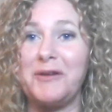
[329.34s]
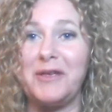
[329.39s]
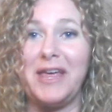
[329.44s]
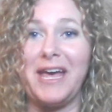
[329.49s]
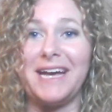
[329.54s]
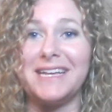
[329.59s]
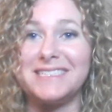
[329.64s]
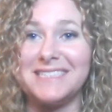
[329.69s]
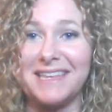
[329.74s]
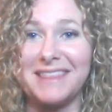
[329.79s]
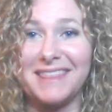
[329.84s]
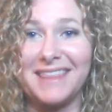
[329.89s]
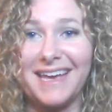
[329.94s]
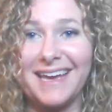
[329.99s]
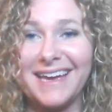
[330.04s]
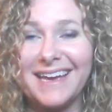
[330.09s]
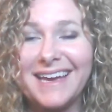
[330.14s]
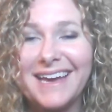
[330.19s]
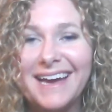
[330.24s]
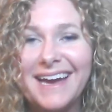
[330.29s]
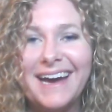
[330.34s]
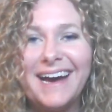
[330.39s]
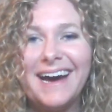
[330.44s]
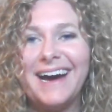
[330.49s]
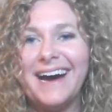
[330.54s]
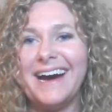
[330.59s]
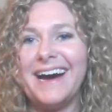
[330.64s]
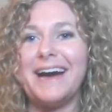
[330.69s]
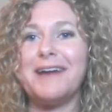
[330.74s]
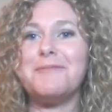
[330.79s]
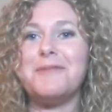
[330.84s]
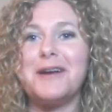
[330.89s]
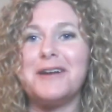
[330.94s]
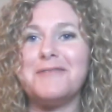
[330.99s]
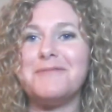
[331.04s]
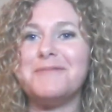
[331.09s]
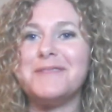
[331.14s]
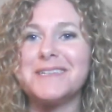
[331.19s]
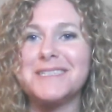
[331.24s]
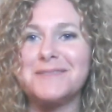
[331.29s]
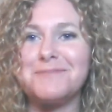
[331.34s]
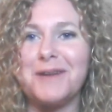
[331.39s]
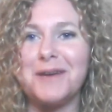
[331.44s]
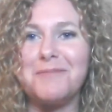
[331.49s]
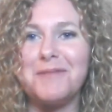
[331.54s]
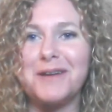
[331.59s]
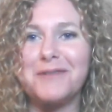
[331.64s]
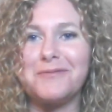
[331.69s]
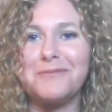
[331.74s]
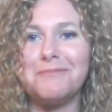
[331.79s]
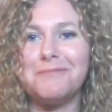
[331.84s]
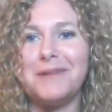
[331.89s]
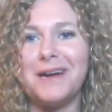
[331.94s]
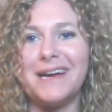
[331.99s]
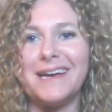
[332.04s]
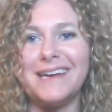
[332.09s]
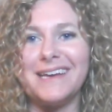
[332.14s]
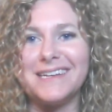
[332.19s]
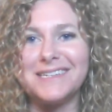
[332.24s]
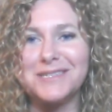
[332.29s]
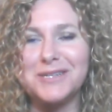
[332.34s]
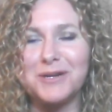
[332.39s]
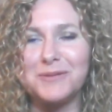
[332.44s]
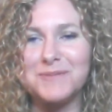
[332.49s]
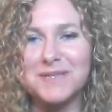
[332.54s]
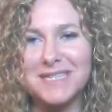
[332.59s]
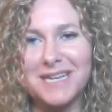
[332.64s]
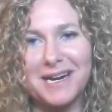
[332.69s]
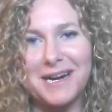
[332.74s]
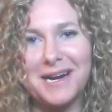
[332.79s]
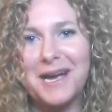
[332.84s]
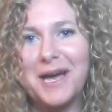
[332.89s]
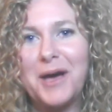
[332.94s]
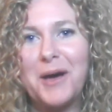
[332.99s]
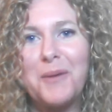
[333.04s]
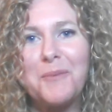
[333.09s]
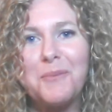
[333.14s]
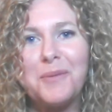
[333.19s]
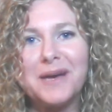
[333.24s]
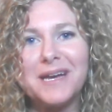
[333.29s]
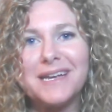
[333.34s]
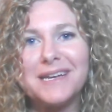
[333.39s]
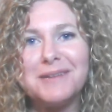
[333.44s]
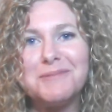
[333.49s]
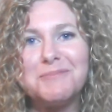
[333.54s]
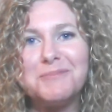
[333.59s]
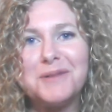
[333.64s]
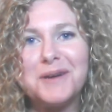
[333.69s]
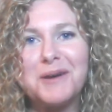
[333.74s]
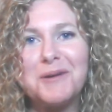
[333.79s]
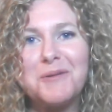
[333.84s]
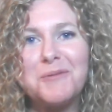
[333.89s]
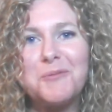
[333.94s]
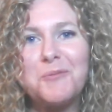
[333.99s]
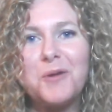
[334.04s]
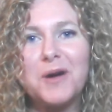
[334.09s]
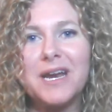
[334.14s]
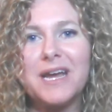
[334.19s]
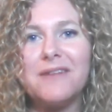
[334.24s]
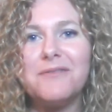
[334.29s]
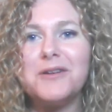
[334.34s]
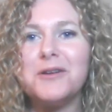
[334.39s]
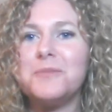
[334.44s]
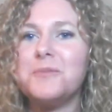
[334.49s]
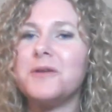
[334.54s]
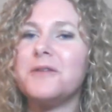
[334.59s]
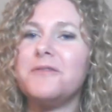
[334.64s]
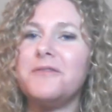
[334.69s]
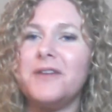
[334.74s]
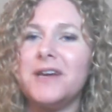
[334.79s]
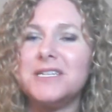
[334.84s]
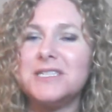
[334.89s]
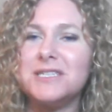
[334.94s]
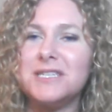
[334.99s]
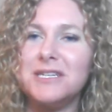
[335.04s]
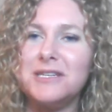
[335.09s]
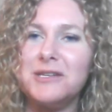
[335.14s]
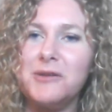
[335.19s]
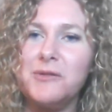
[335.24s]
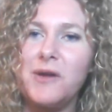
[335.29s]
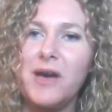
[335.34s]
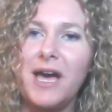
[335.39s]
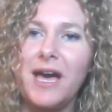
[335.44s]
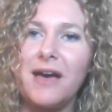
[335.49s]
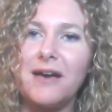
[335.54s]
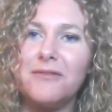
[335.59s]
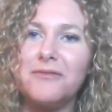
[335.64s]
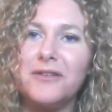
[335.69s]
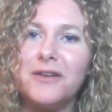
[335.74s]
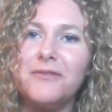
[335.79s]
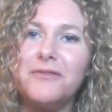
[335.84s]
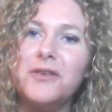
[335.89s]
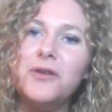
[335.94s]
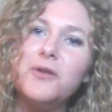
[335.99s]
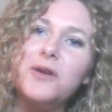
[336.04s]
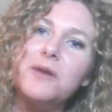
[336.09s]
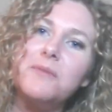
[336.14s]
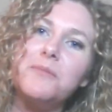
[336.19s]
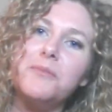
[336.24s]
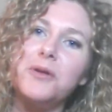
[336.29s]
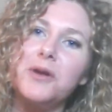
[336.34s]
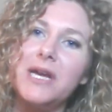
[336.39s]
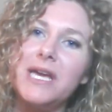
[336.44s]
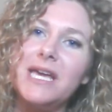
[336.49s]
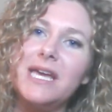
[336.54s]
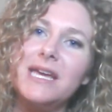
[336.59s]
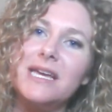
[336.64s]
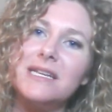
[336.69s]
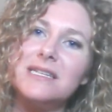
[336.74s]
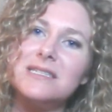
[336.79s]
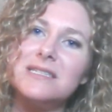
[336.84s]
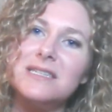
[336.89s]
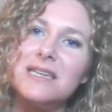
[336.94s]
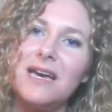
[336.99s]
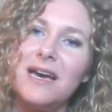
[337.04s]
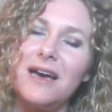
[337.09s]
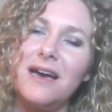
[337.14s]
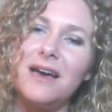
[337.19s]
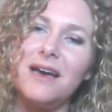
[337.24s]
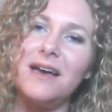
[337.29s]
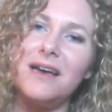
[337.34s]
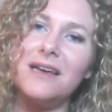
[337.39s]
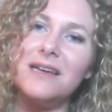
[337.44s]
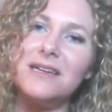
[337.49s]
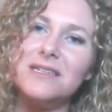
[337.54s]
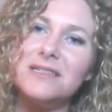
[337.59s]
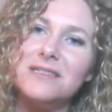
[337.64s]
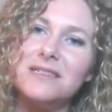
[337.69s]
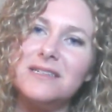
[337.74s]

if that's a thing, I might have mixed my my uh, terms there. But but whatever profession you have, if you can bring it uh,